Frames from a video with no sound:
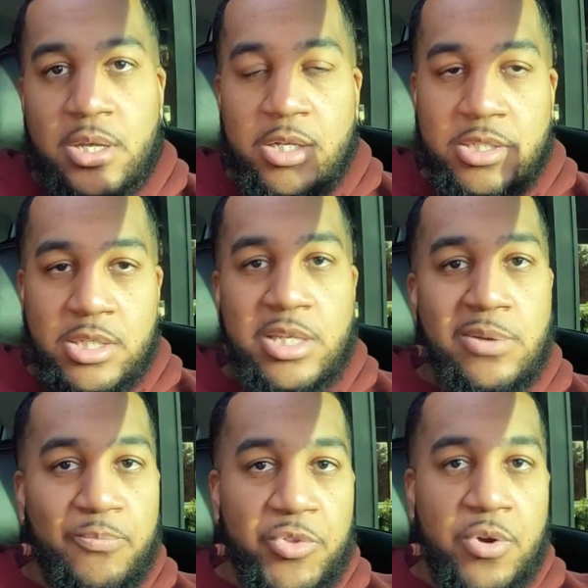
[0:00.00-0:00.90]
to keep
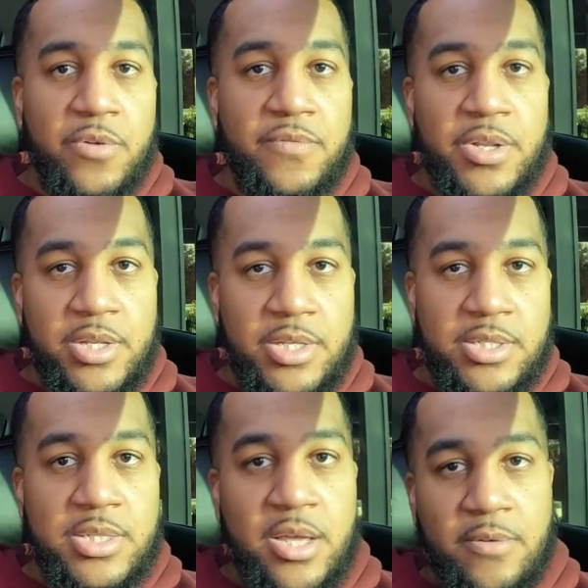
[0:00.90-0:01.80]
your Infiniti
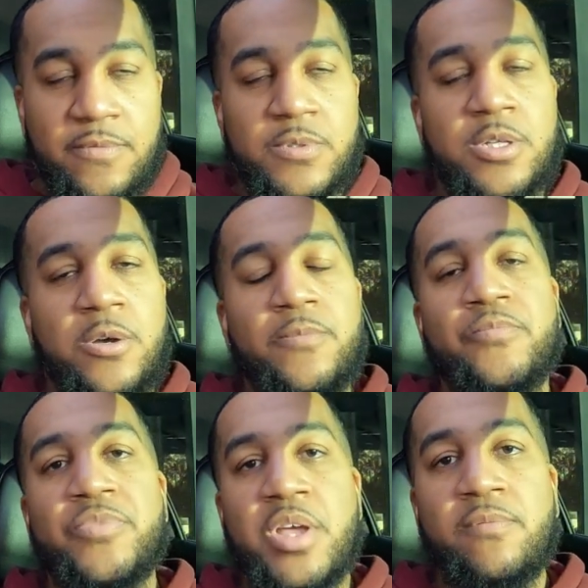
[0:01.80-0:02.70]
safe. So
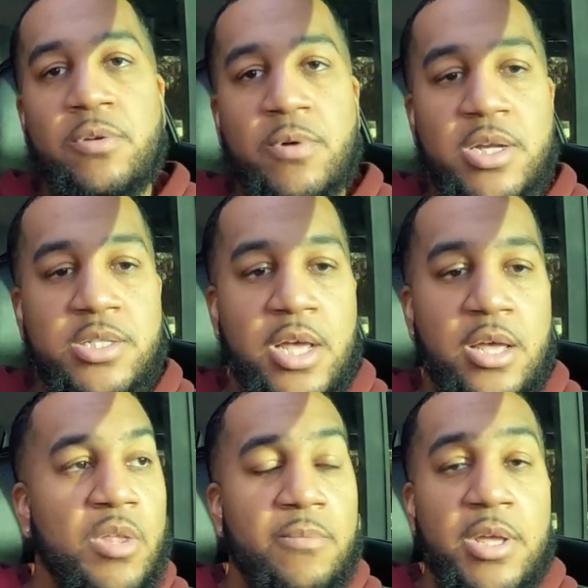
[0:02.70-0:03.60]
definitely watch that.
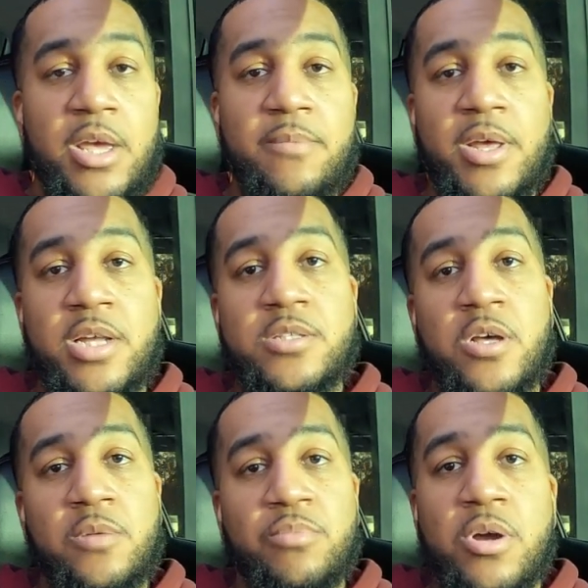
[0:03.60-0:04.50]
But yeah, man, that's all
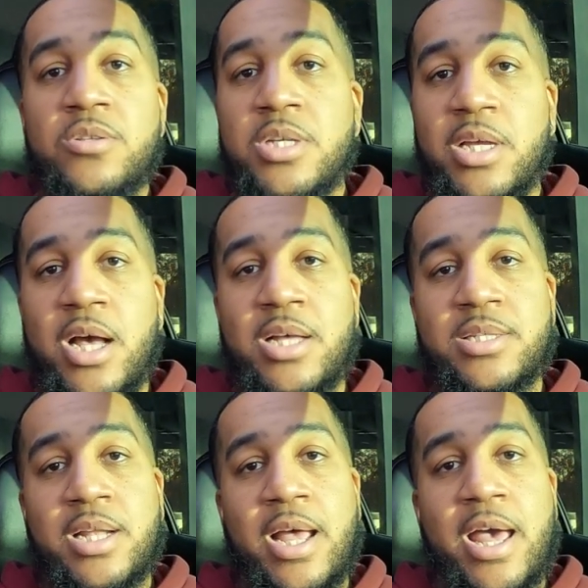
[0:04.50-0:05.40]
the pros and cons
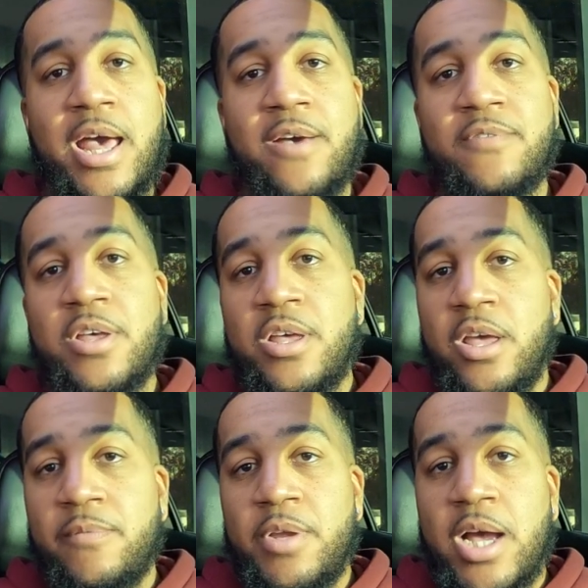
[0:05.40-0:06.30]
that I have.
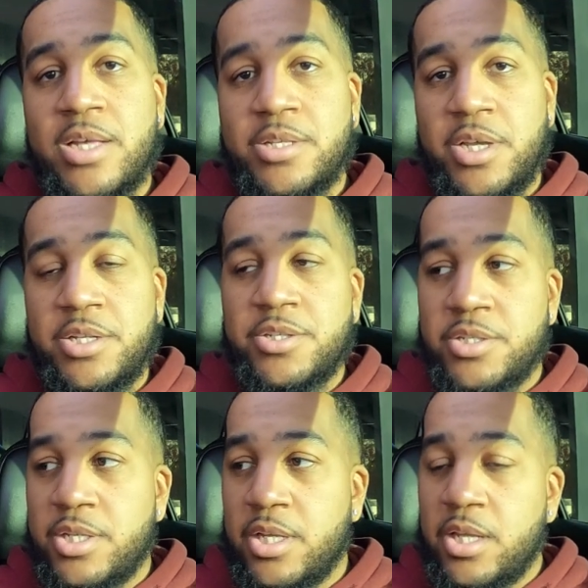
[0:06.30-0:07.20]
If you guys are
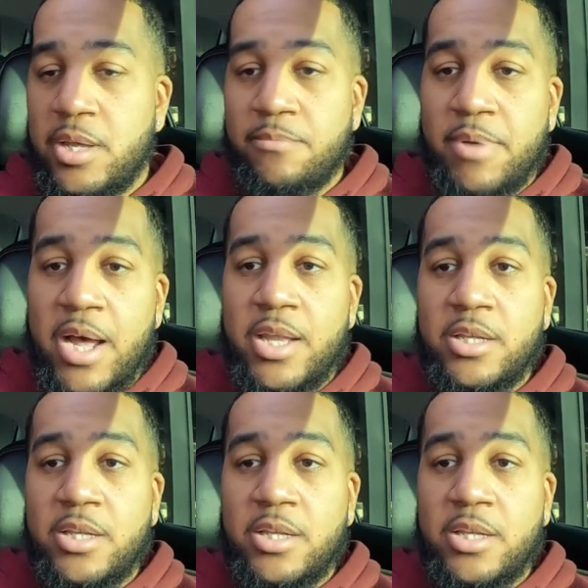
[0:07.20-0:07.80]
interested in buying a